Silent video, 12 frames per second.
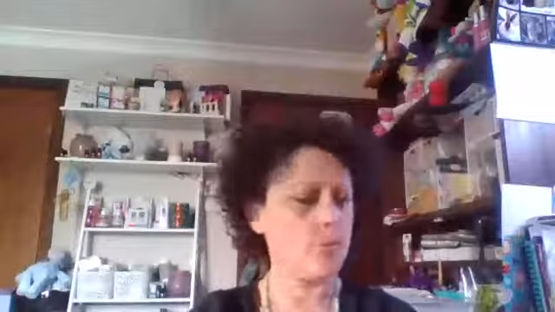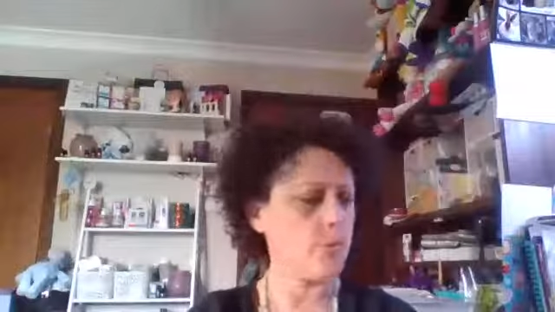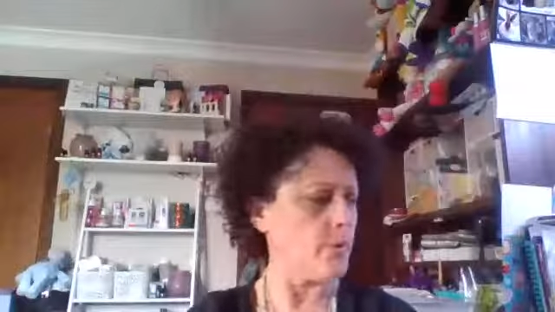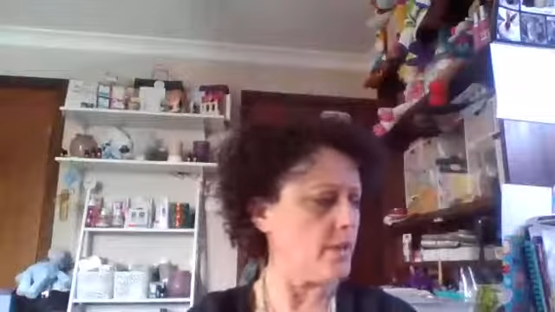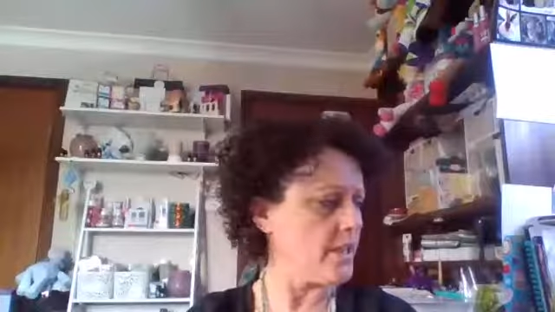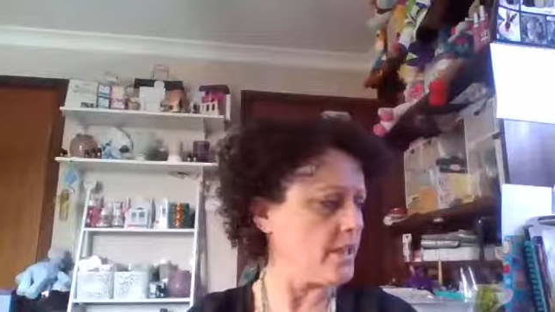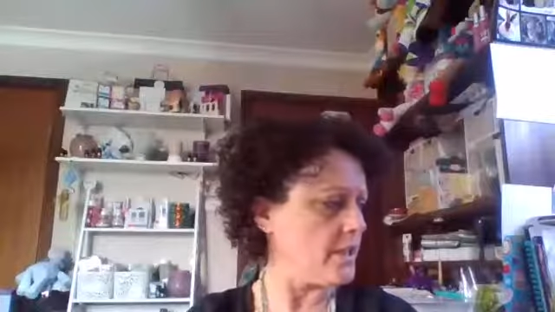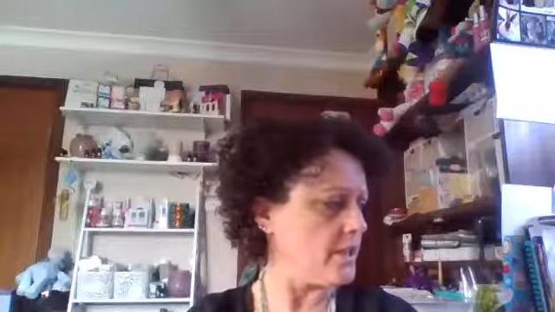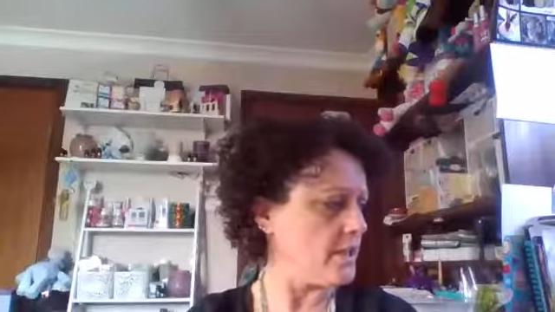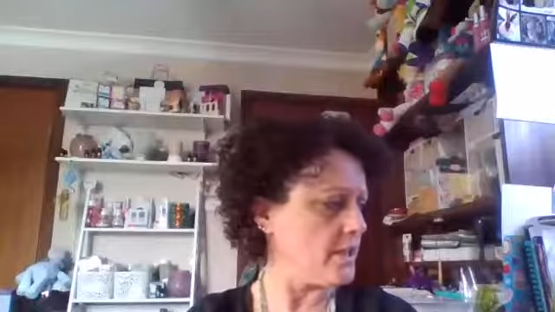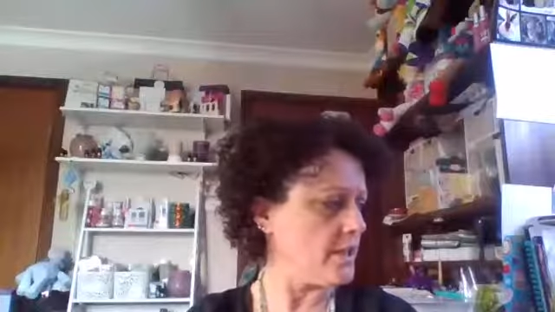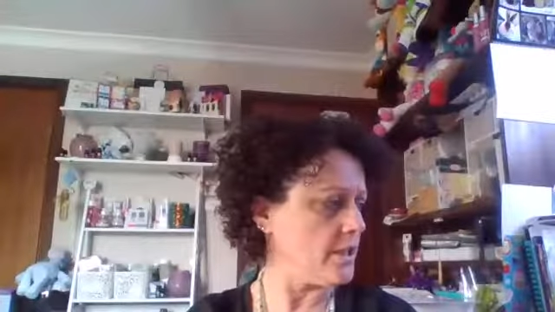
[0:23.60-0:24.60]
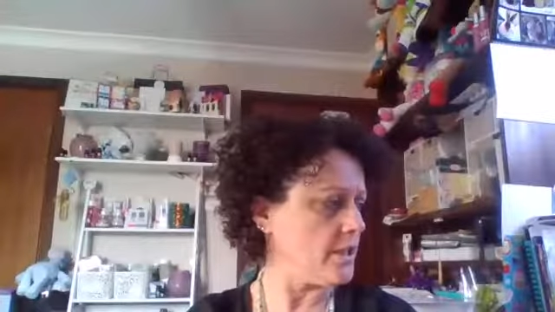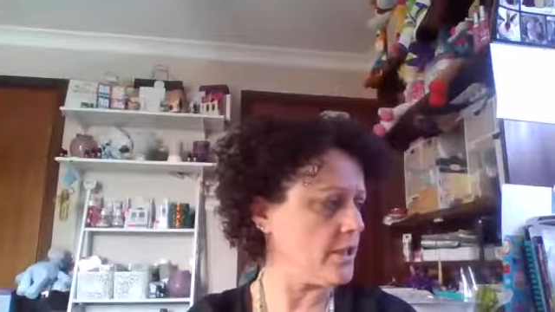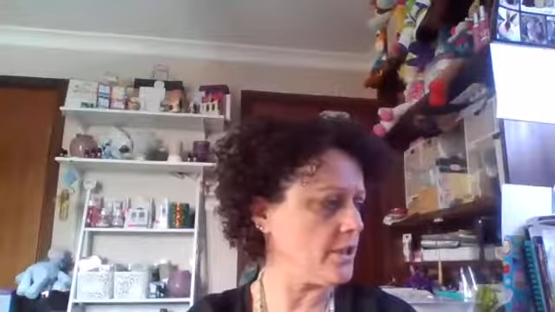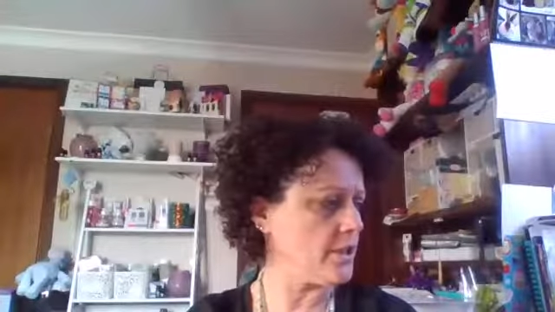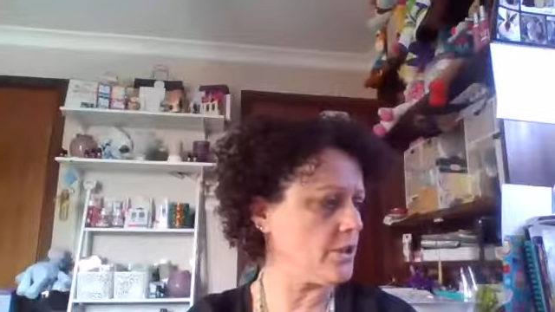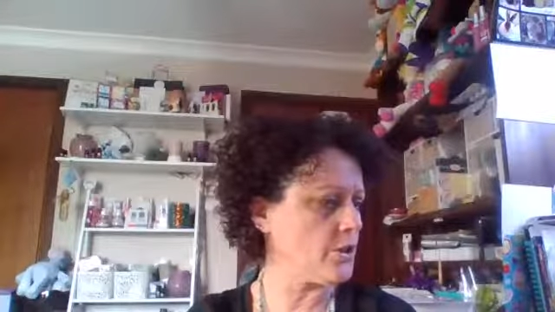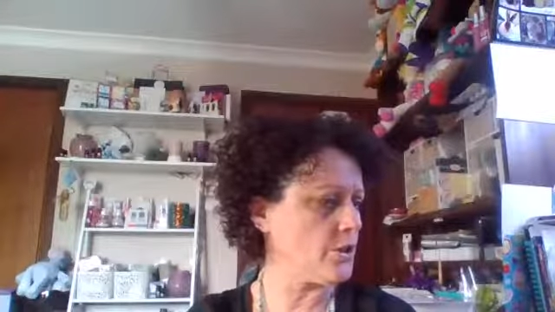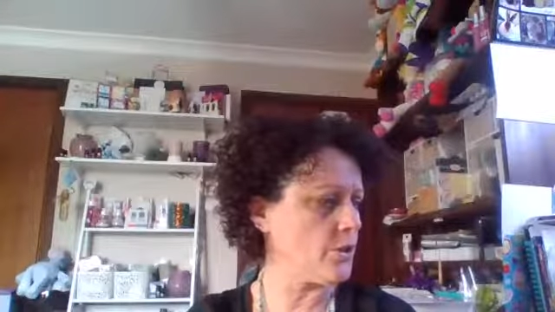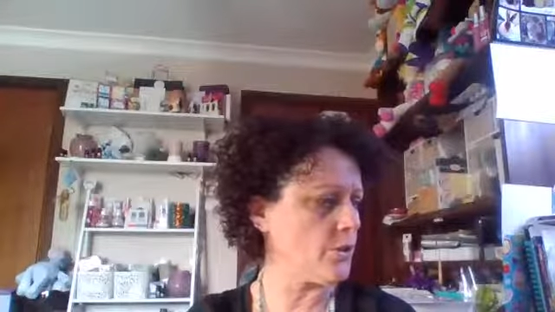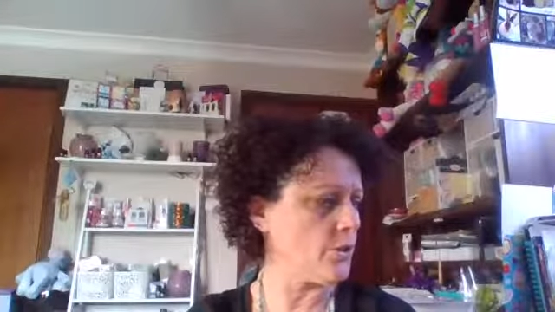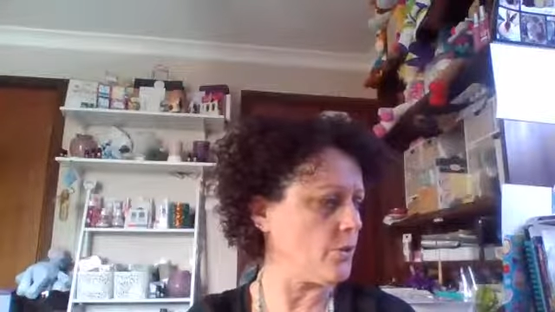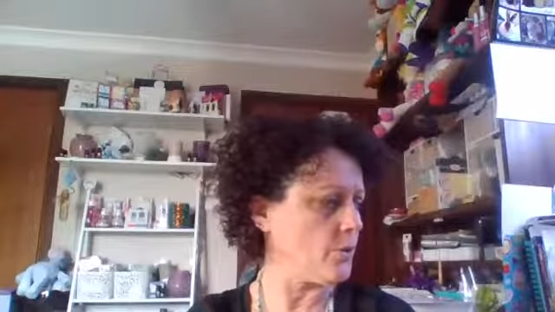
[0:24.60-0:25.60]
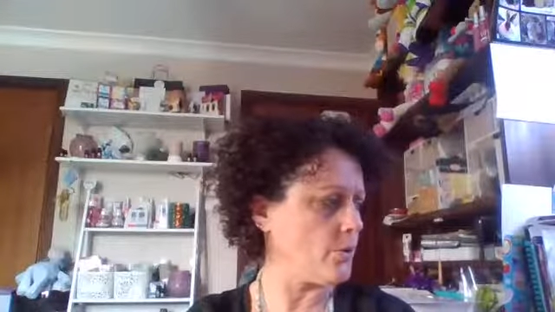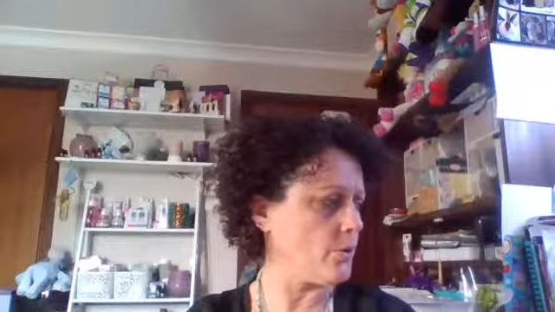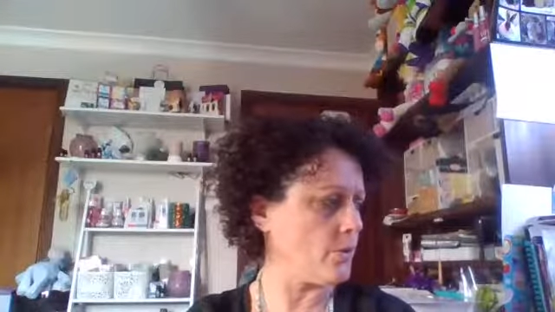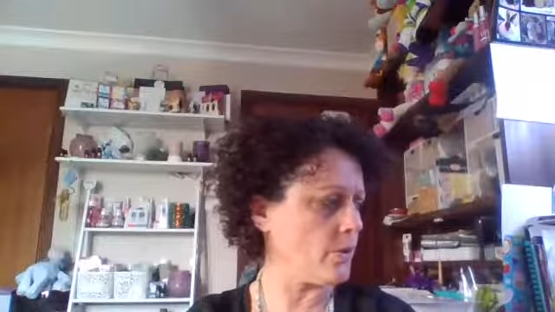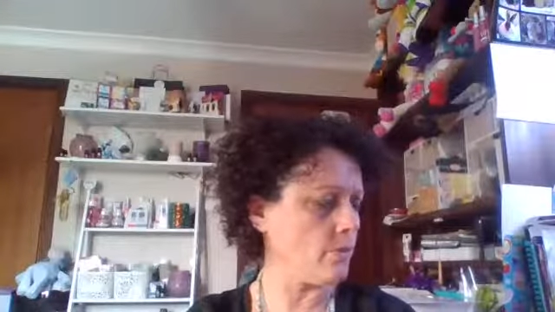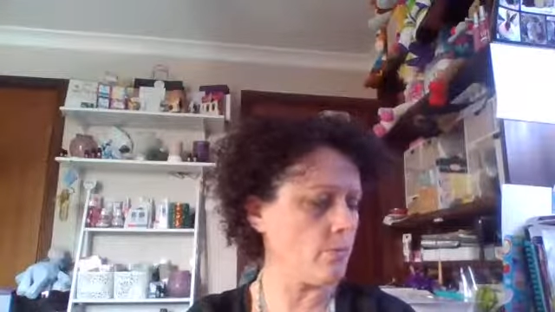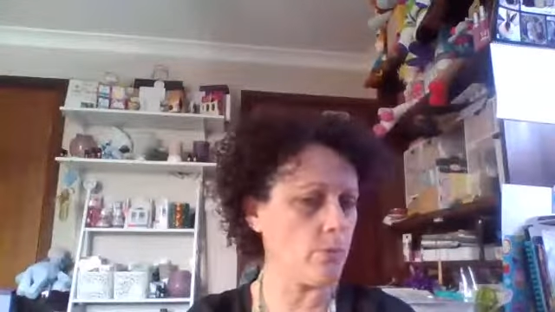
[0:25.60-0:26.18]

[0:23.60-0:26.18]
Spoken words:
pretty sure,